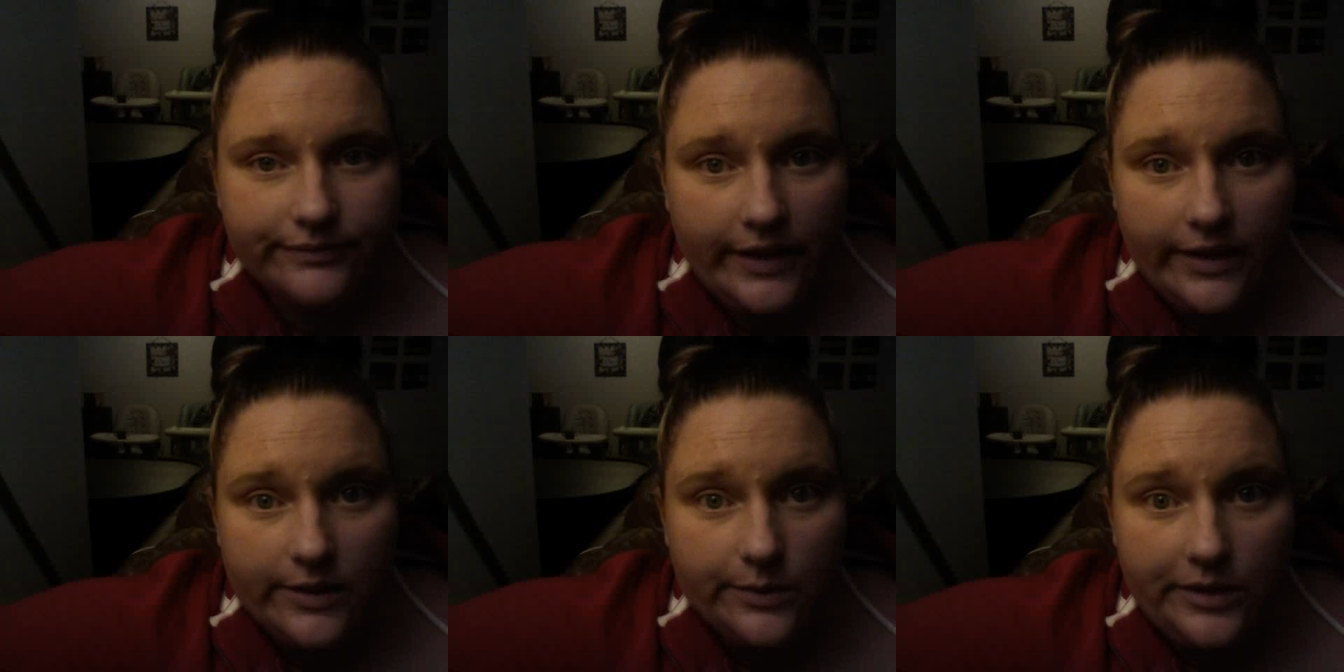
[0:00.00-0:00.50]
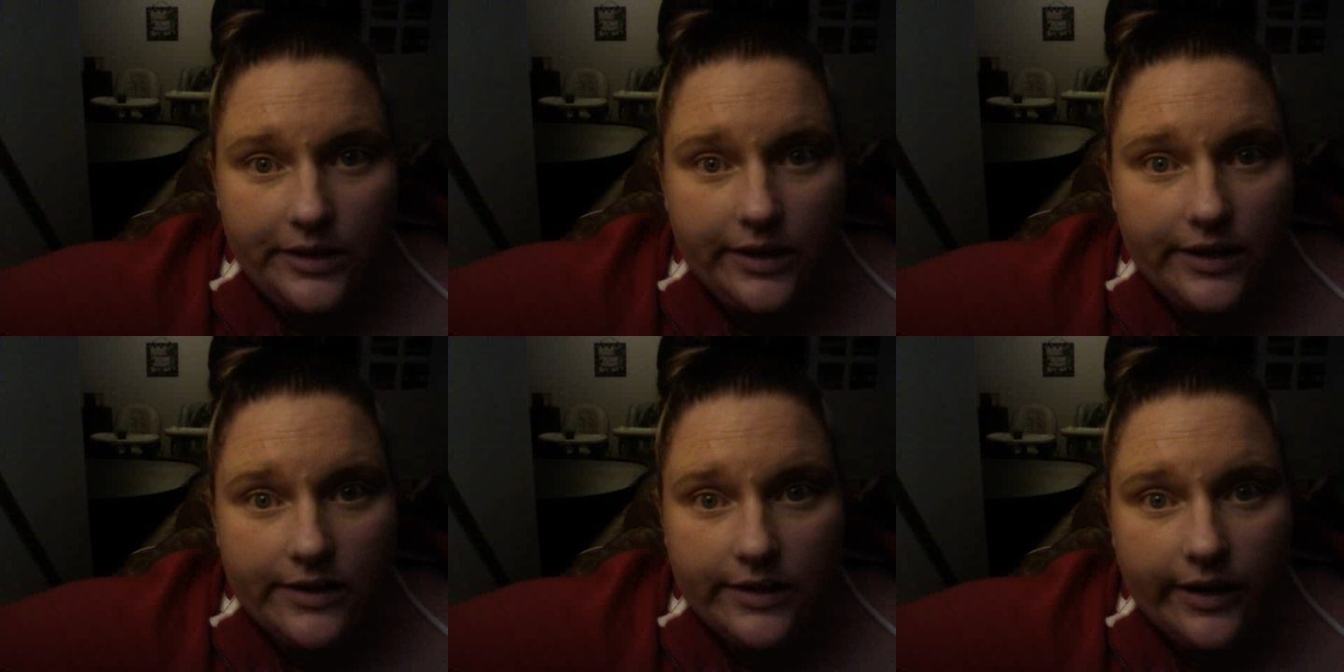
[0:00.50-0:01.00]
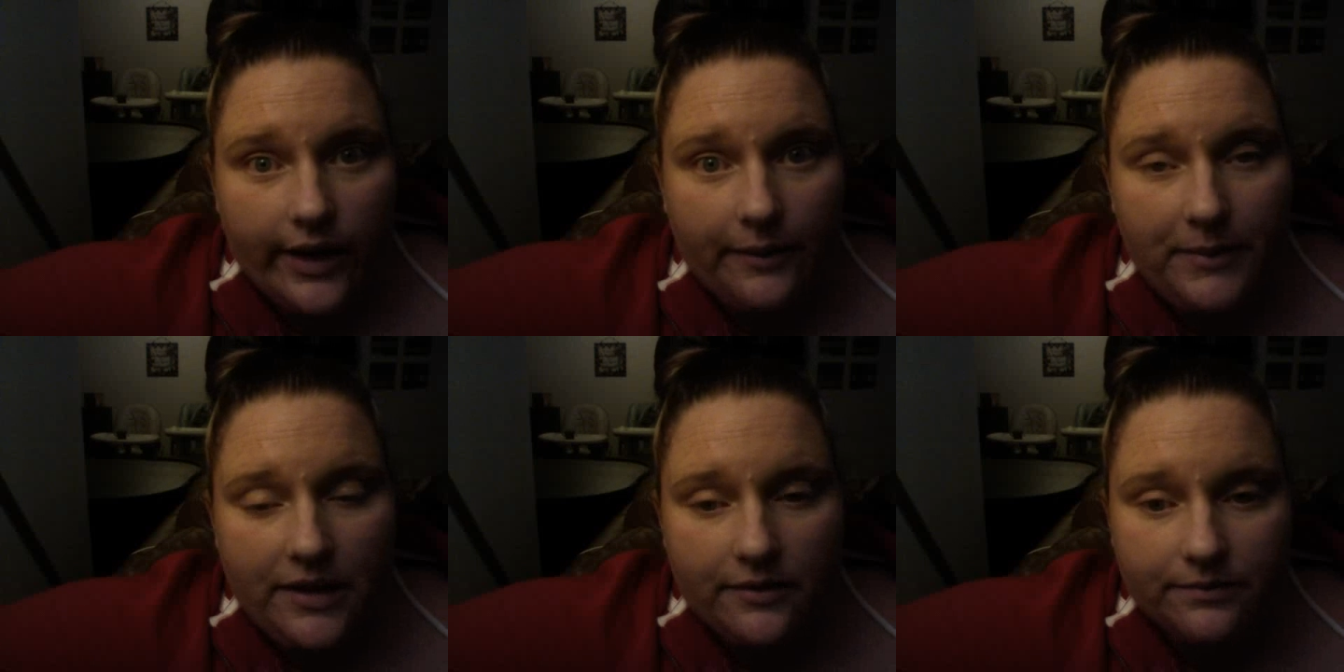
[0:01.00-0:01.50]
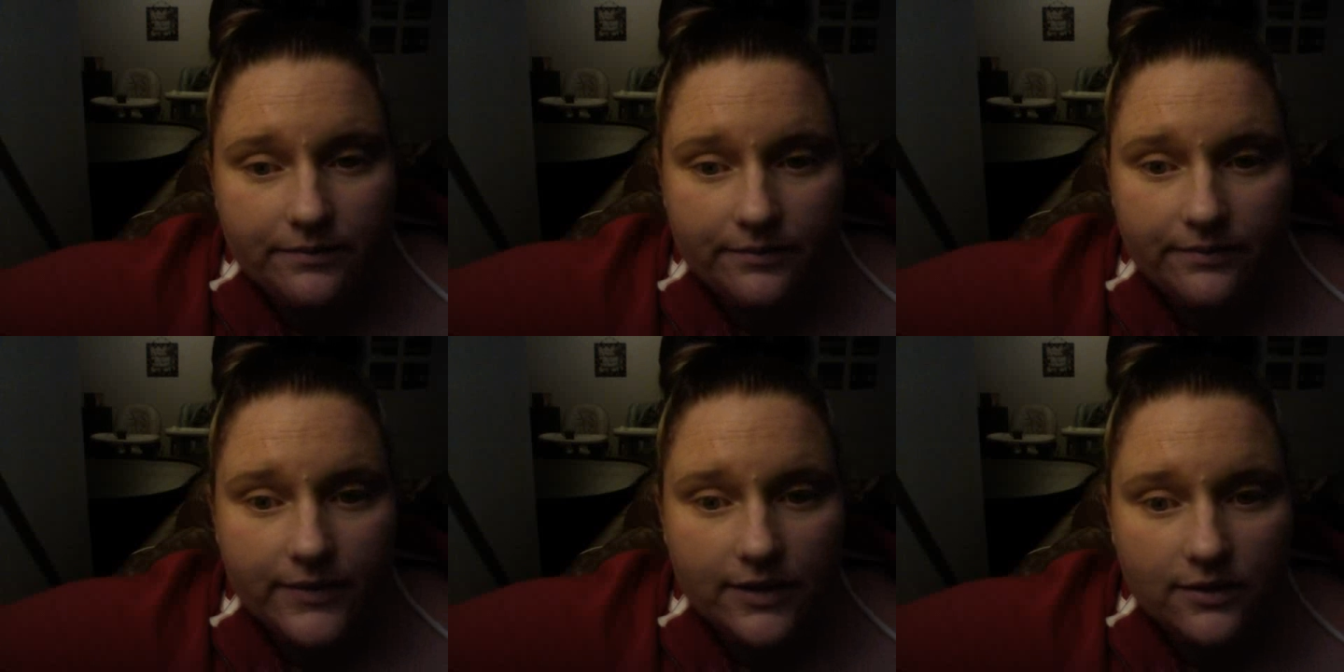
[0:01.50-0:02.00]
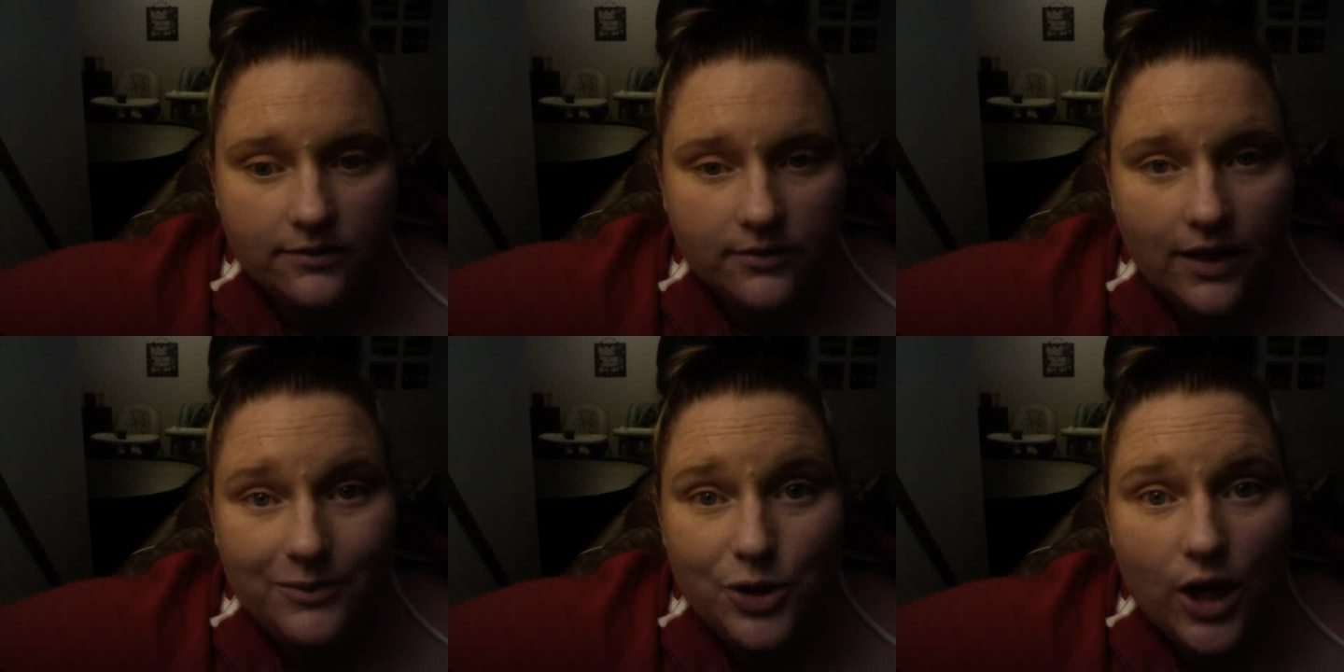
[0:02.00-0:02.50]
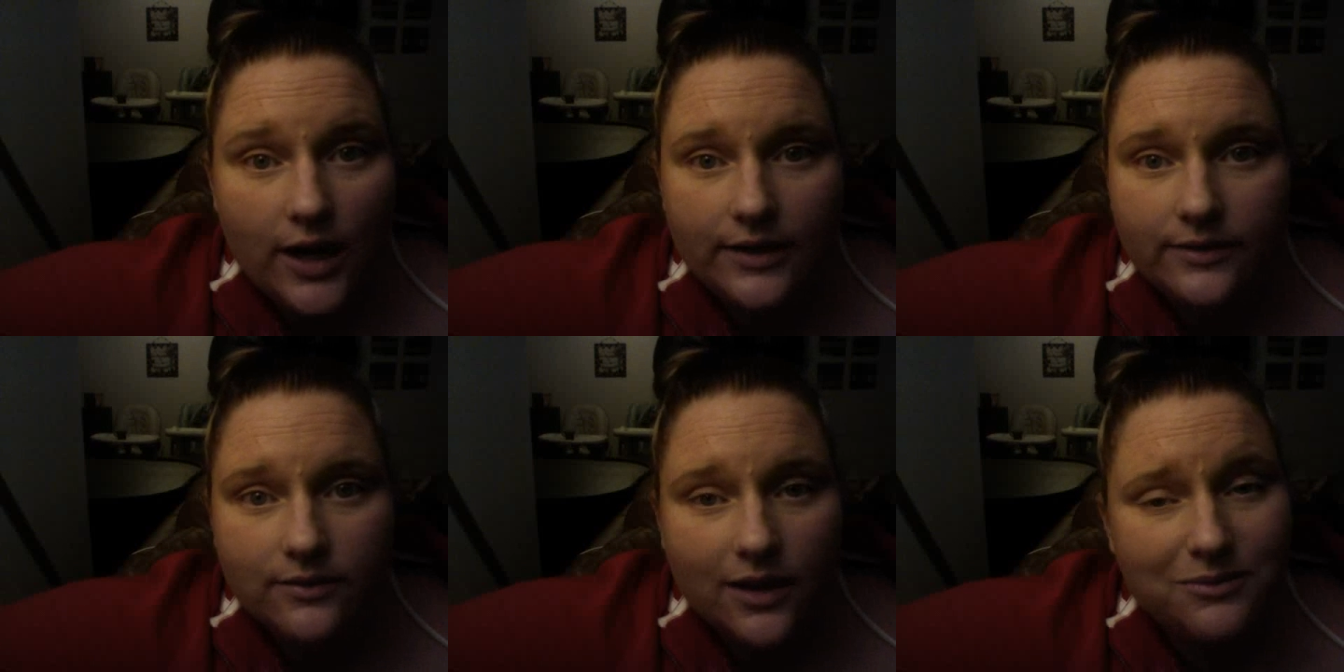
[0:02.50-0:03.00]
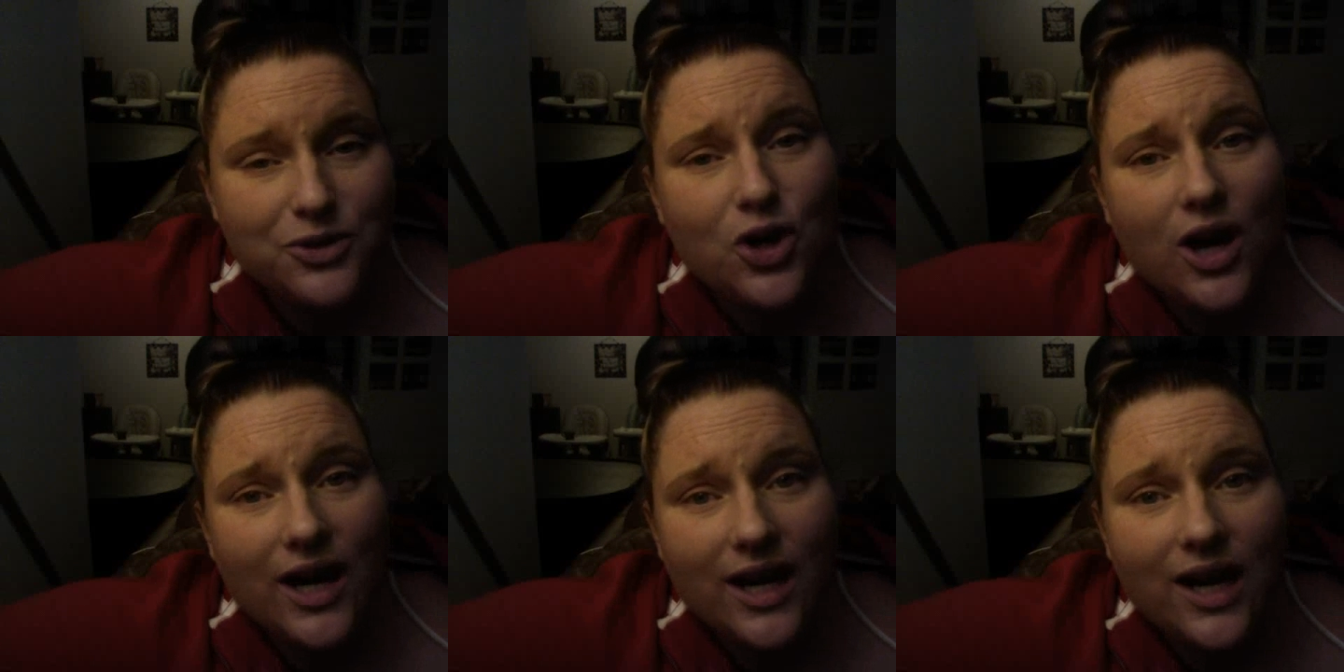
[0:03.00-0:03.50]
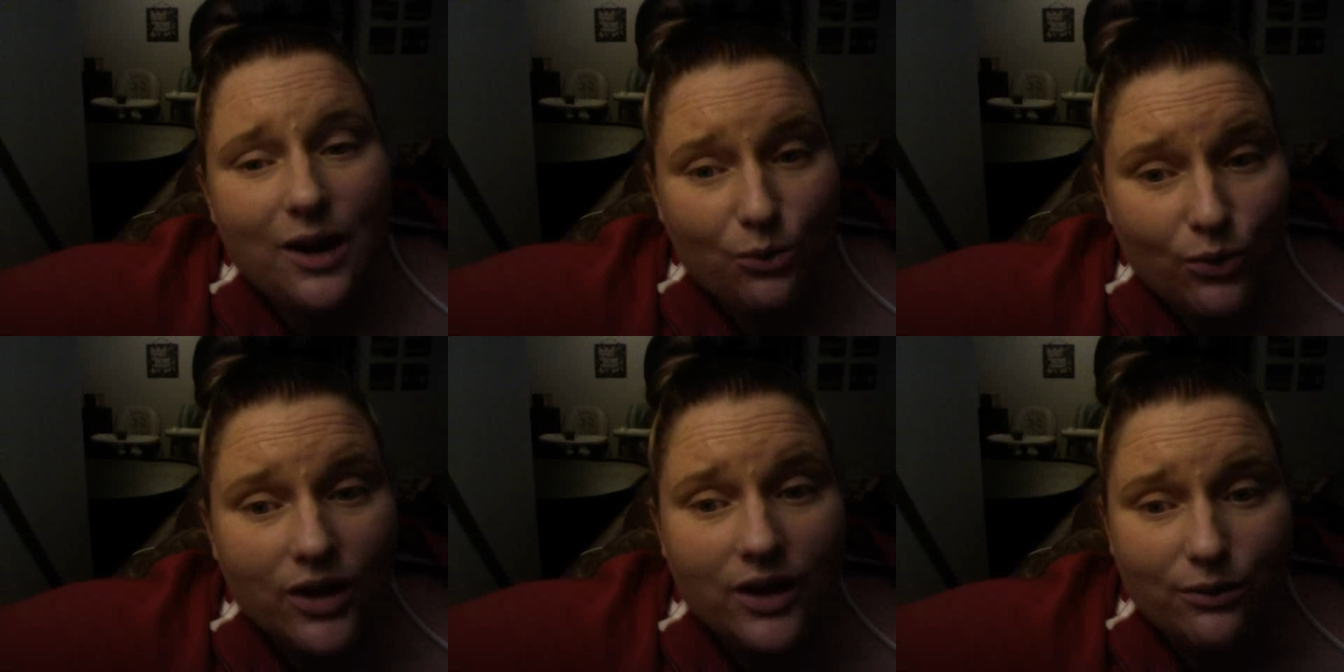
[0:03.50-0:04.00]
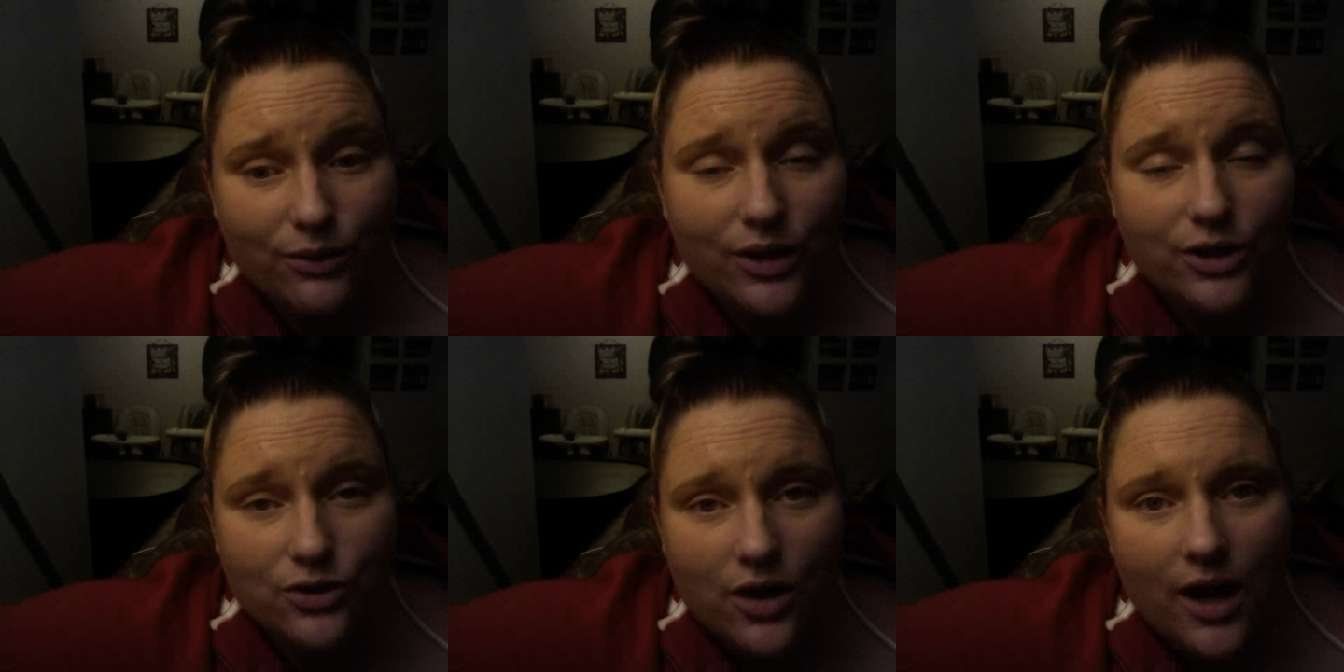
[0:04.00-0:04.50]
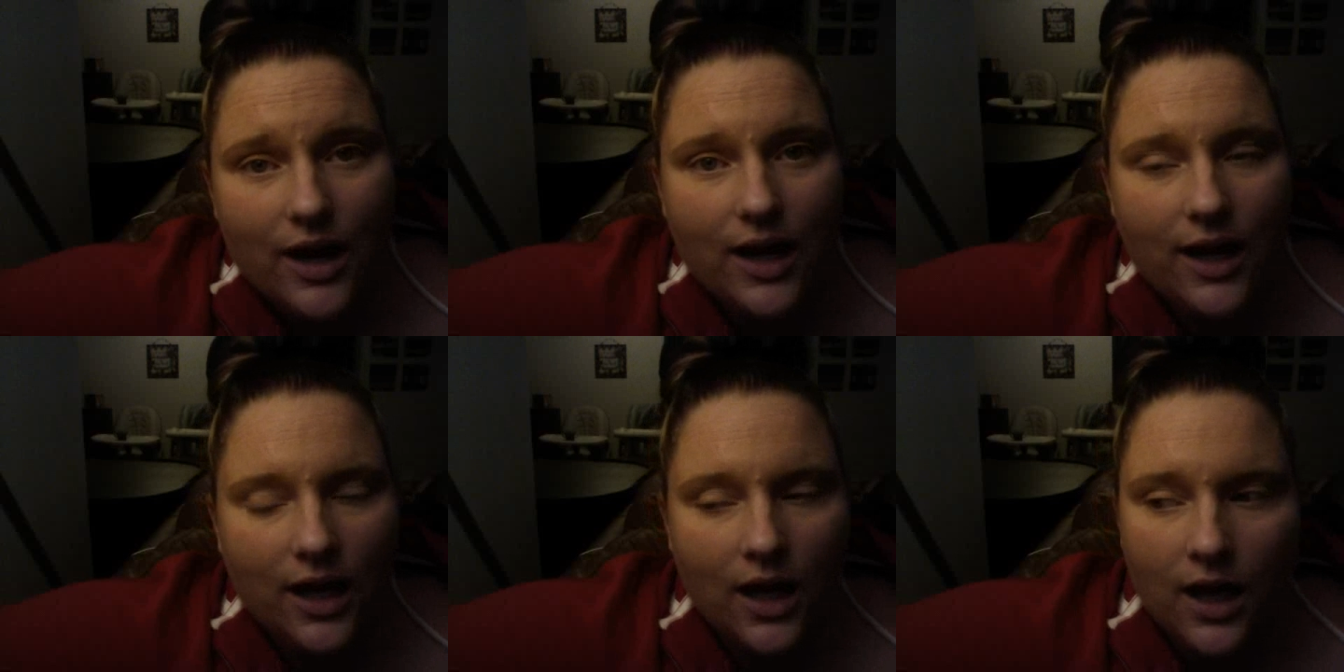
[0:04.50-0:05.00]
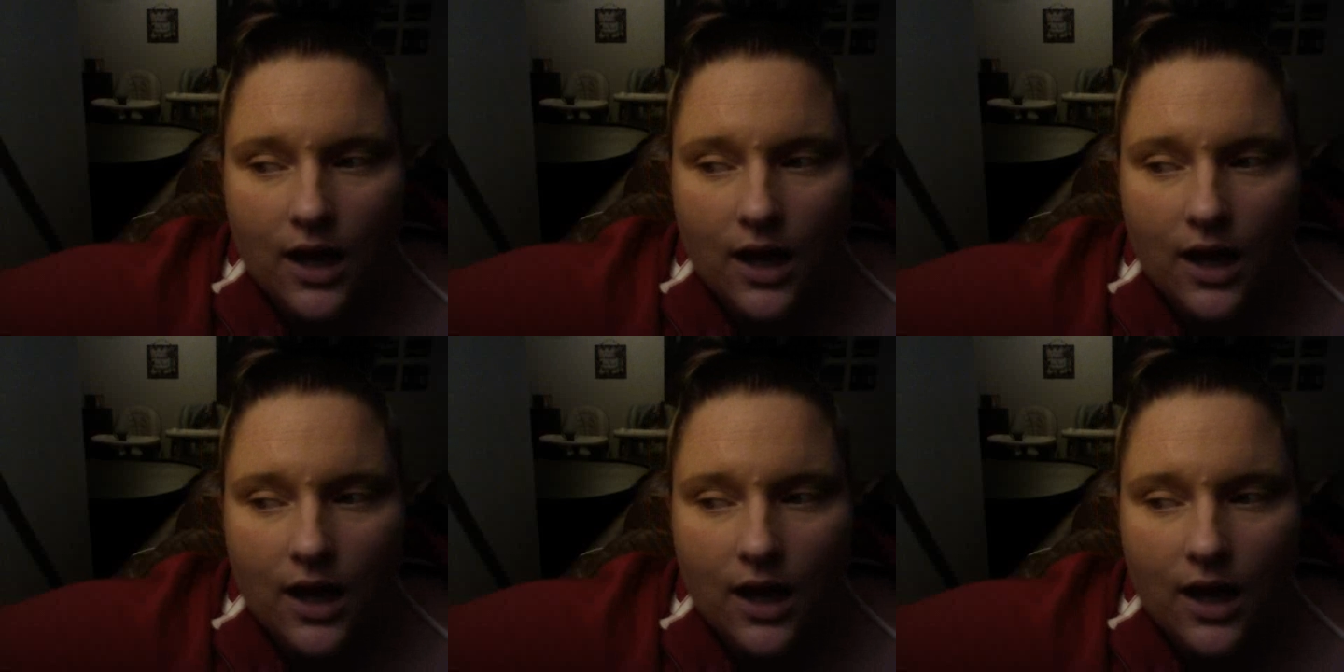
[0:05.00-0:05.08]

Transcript: it is what it is. I, I mean, I'm trying. I'm trying. I'm really, really trying.